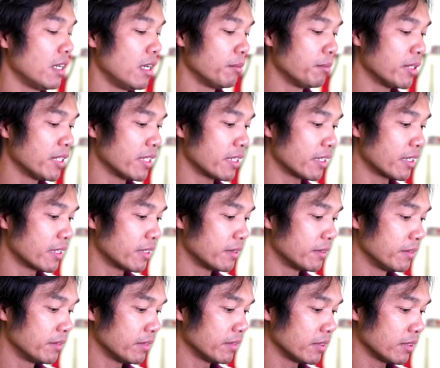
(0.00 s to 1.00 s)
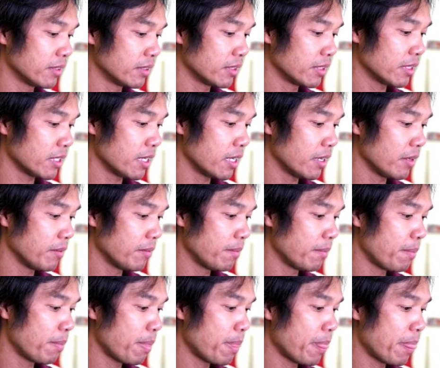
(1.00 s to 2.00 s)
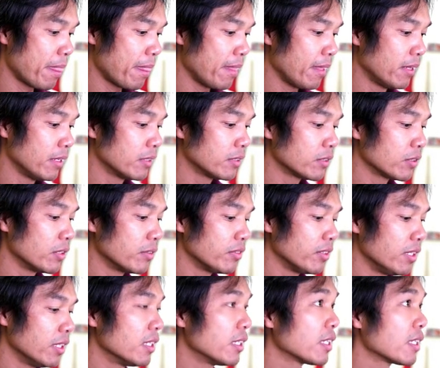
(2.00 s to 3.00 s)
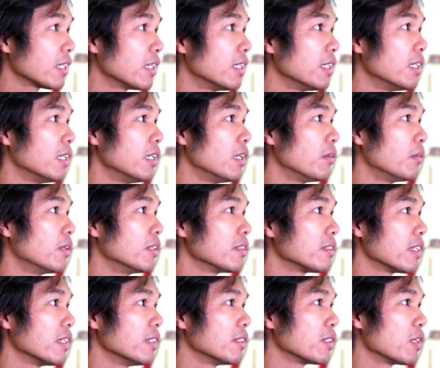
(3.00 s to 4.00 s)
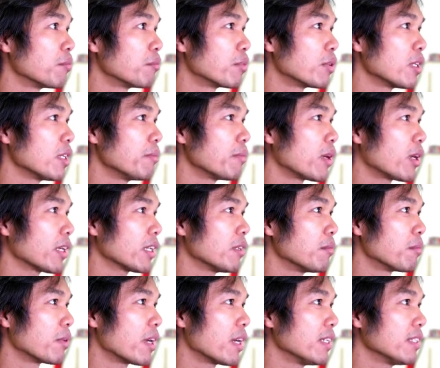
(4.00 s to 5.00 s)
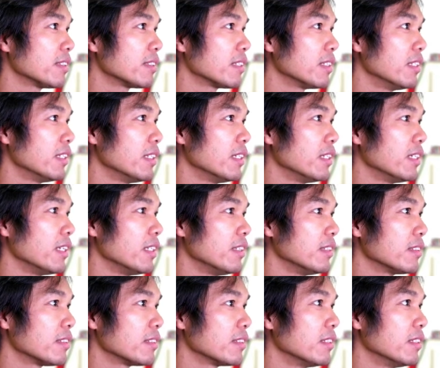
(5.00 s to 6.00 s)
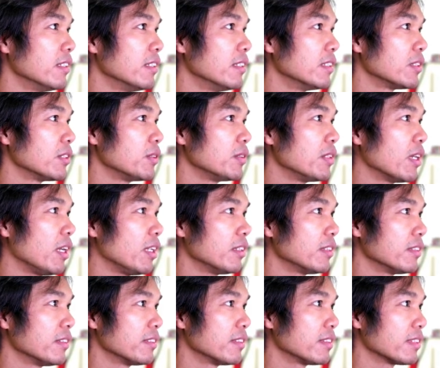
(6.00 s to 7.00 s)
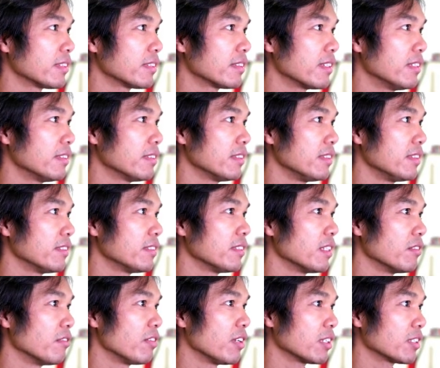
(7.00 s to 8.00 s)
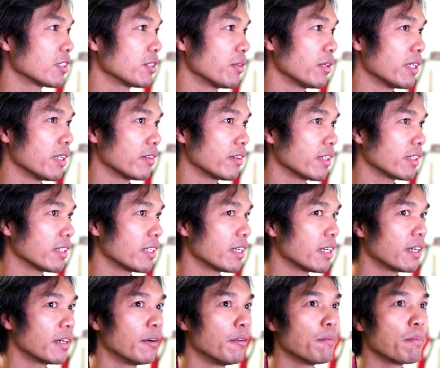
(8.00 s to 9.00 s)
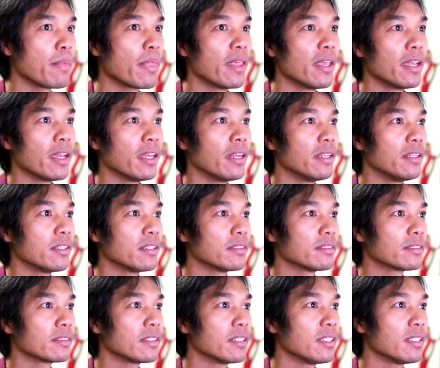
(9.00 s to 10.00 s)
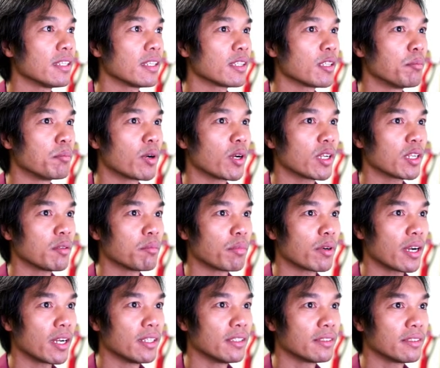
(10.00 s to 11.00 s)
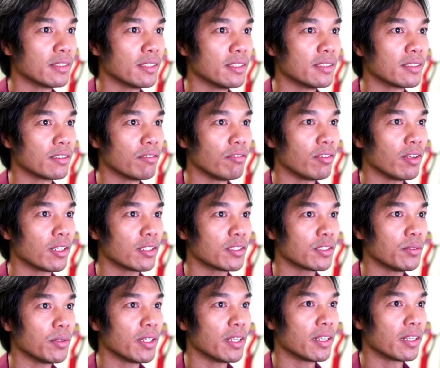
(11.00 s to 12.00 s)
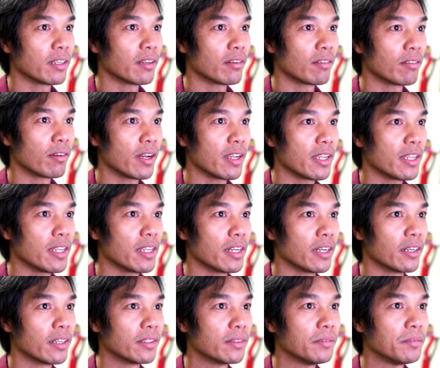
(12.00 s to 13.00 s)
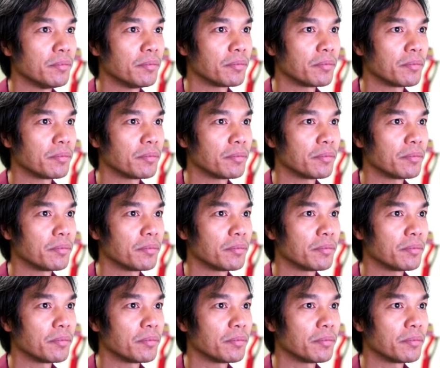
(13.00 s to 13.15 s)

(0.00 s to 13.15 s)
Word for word: up here. Okay? So if you look where it says pre-market price is $2.06 and you see it fluctuating right there. And then you can see that the market price is fluctuating right here